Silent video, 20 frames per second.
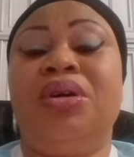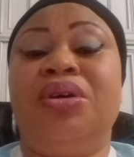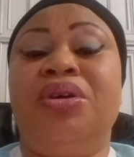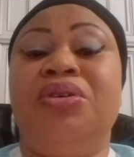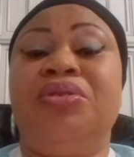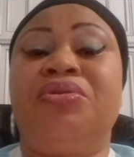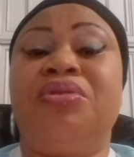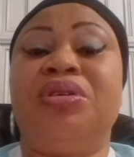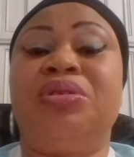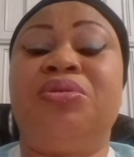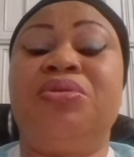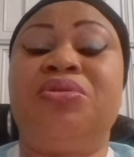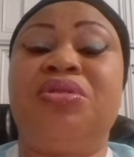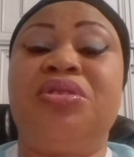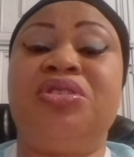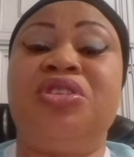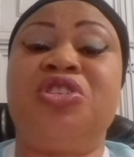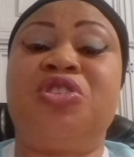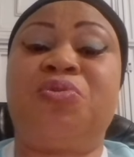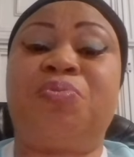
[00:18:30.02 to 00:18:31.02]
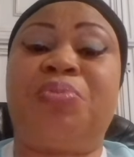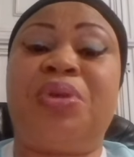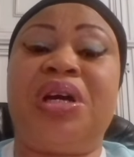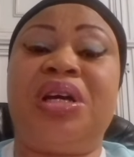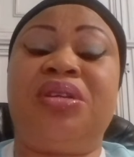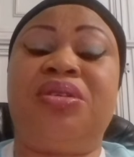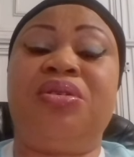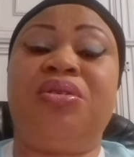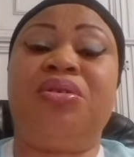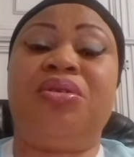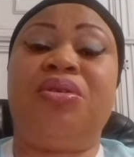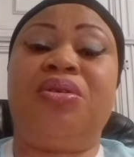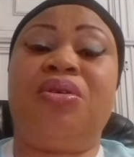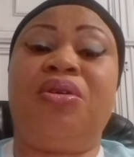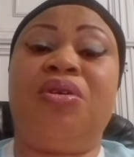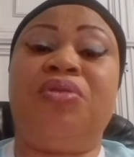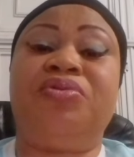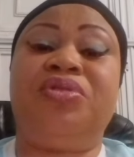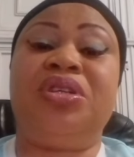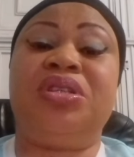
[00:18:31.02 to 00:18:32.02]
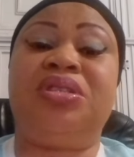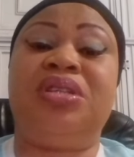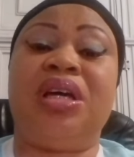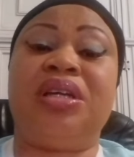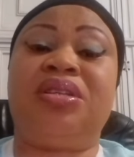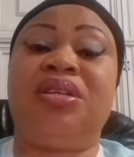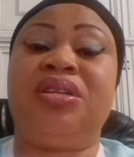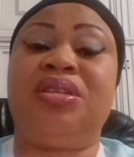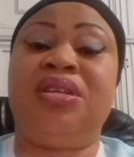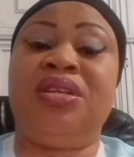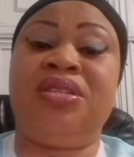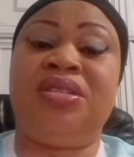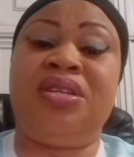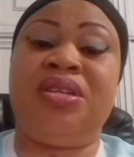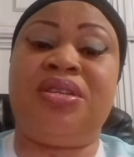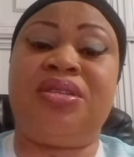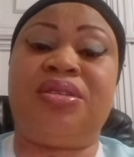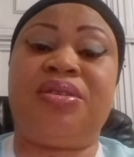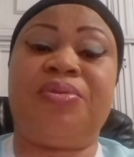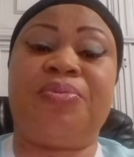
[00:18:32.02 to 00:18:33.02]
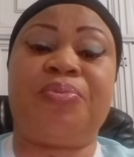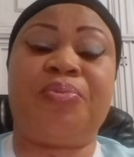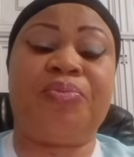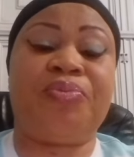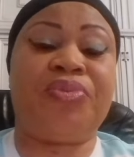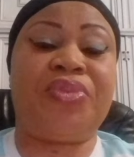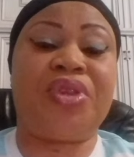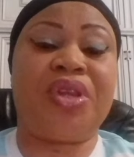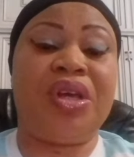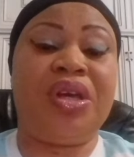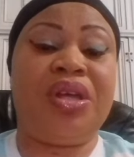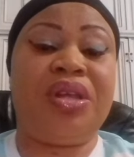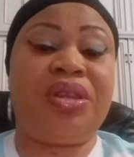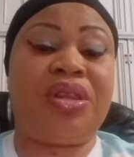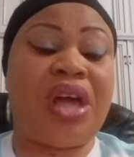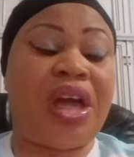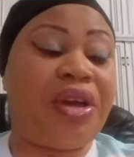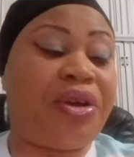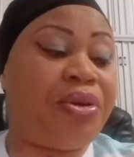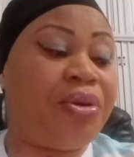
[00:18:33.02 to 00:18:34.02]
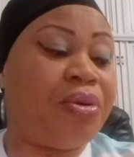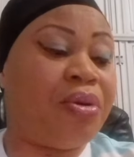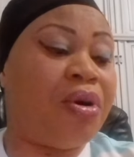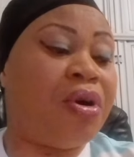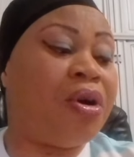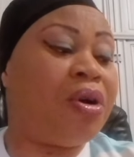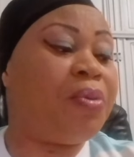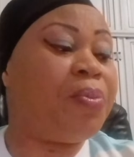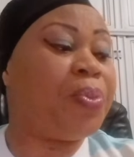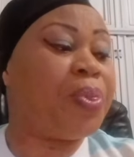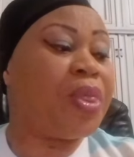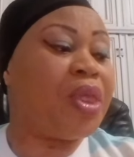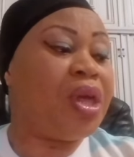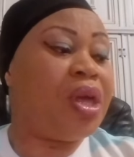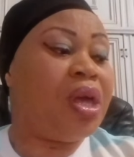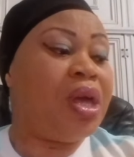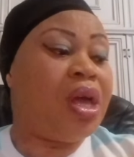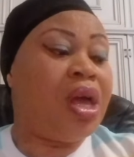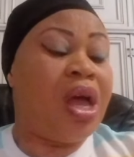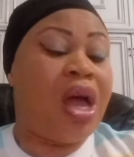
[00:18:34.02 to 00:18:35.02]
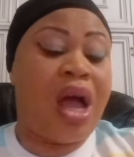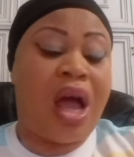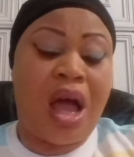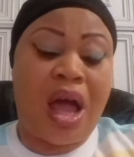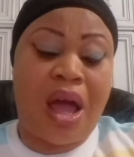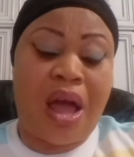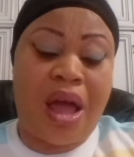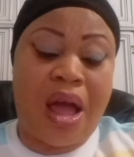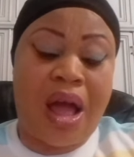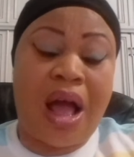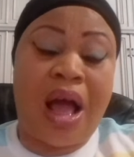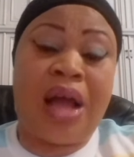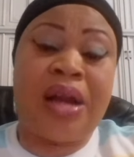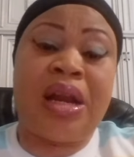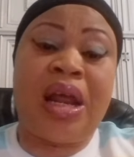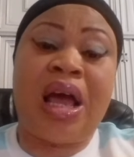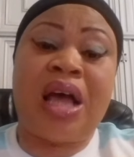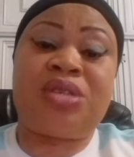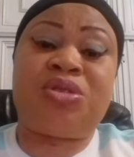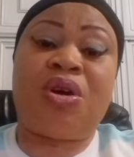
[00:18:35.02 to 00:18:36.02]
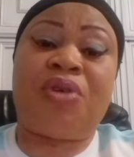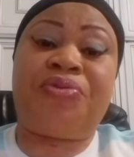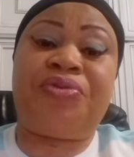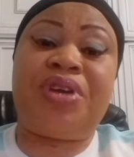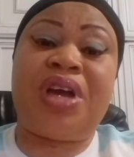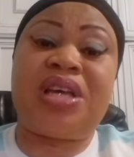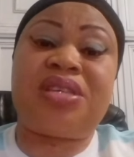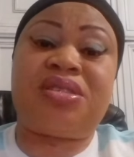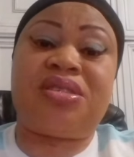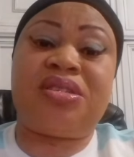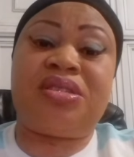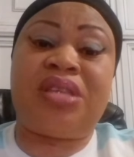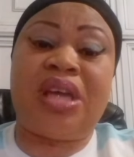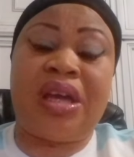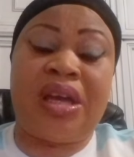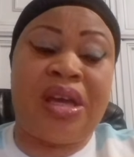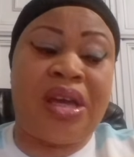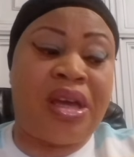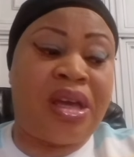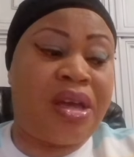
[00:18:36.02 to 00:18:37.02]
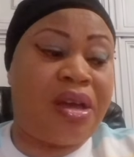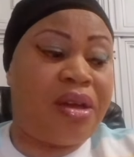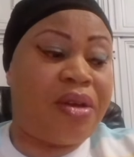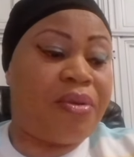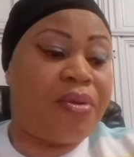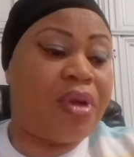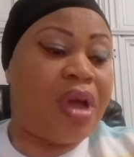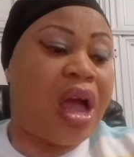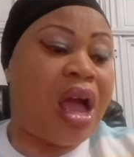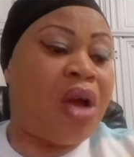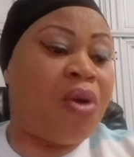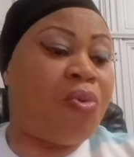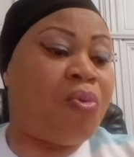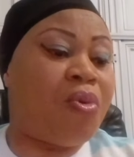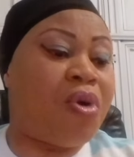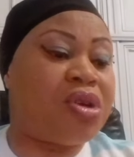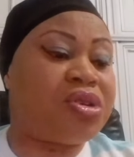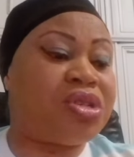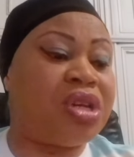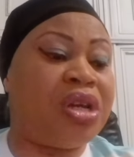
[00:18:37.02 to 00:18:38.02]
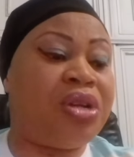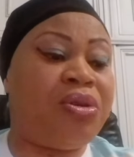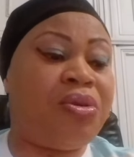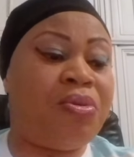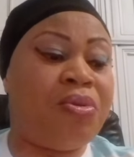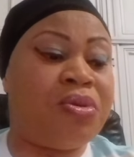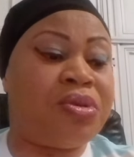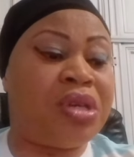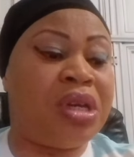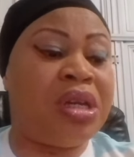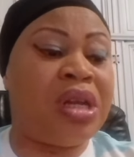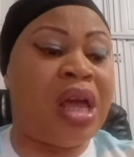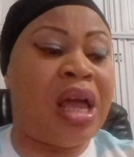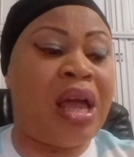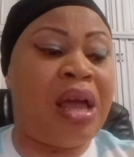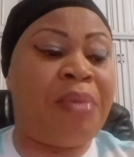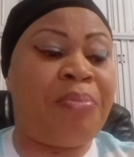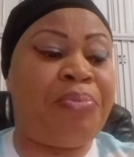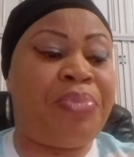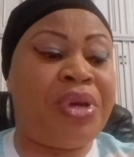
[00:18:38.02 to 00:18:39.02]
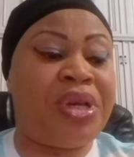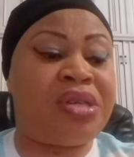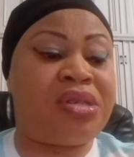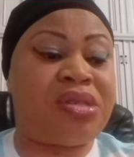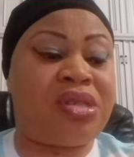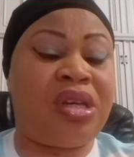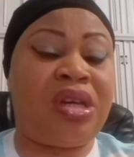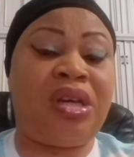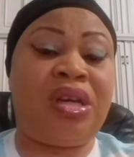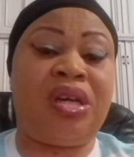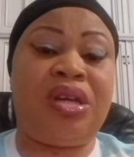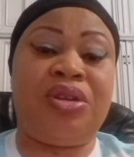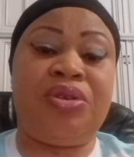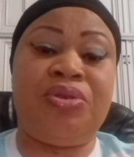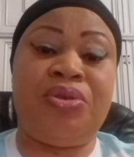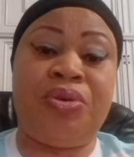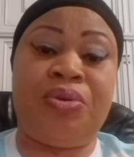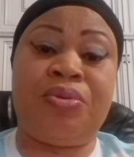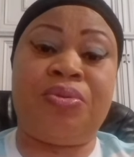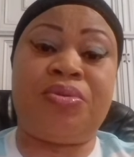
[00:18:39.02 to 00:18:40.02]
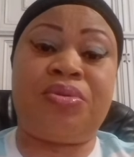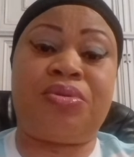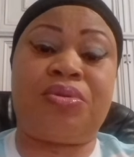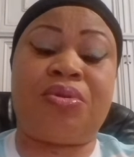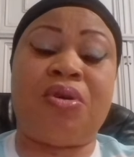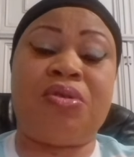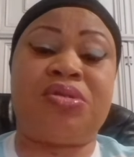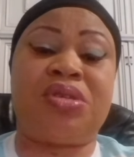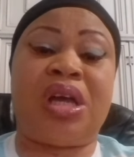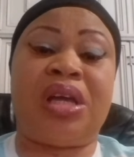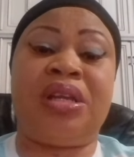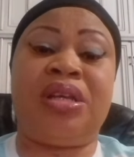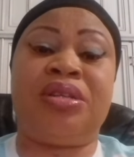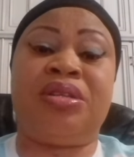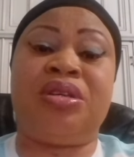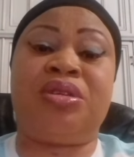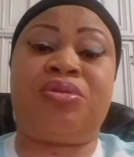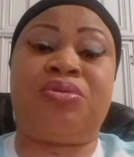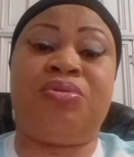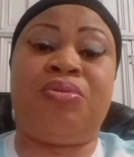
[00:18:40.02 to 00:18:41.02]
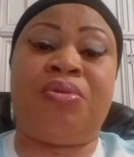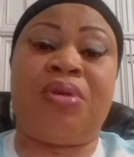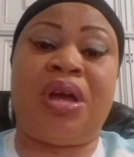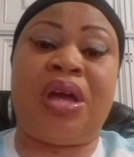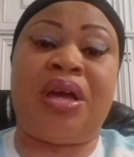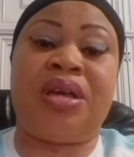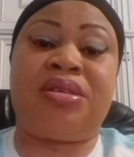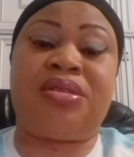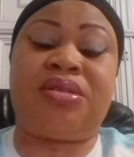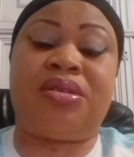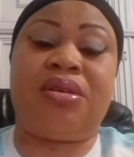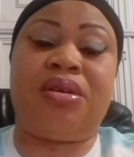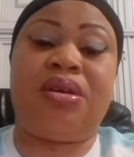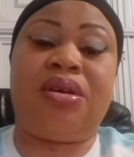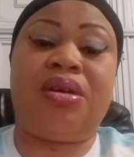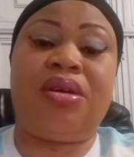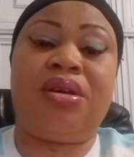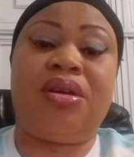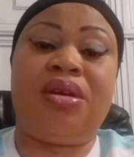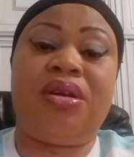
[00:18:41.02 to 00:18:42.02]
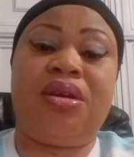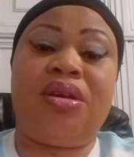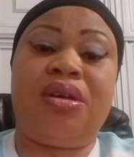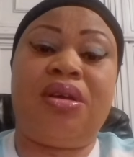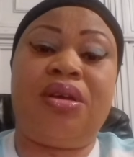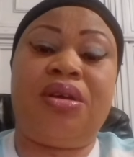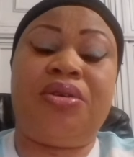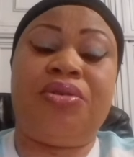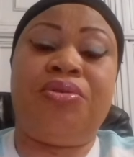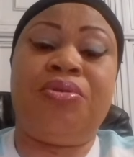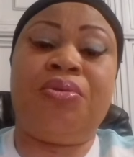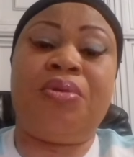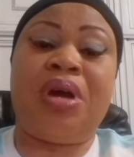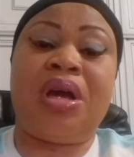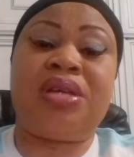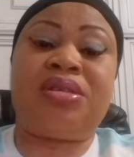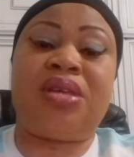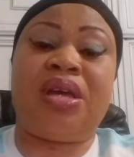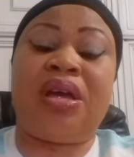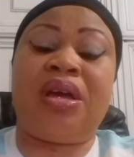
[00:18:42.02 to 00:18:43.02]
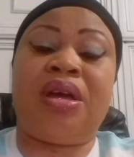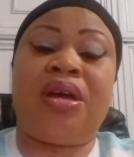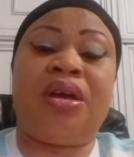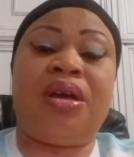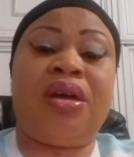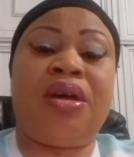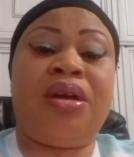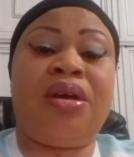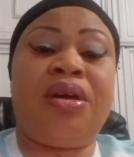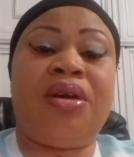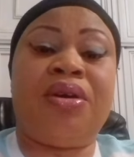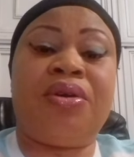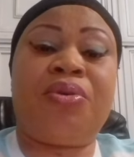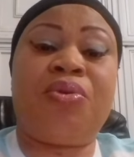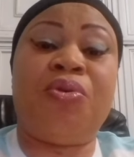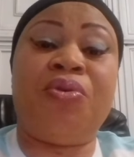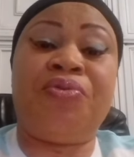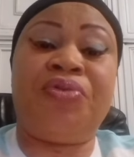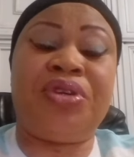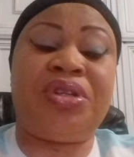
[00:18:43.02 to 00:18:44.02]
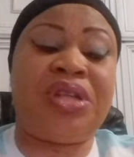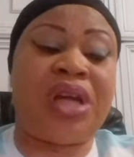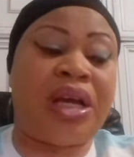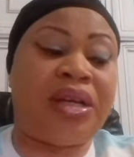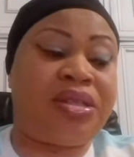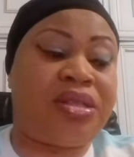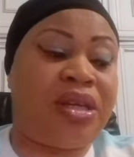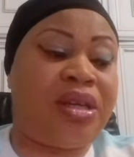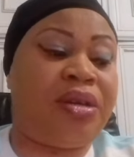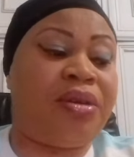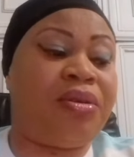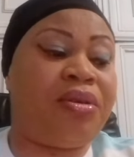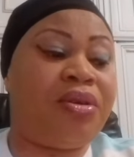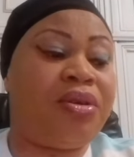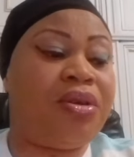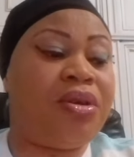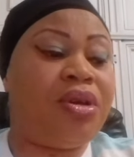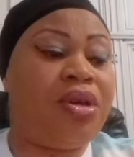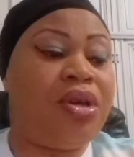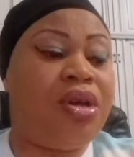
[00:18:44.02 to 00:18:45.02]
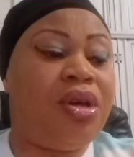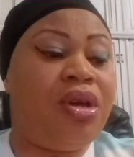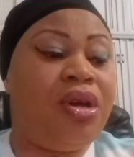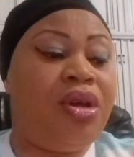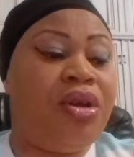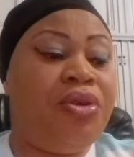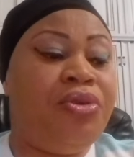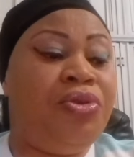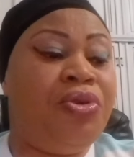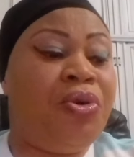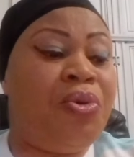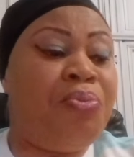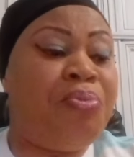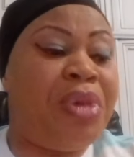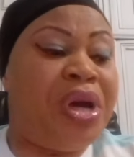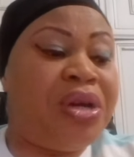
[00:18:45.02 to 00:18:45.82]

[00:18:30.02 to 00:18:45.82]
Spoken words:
in reducing the spread of this deadly disease. Thank you all. And as of yesterday, I watched the news in NBC News concerning this U.S. COVID-19. New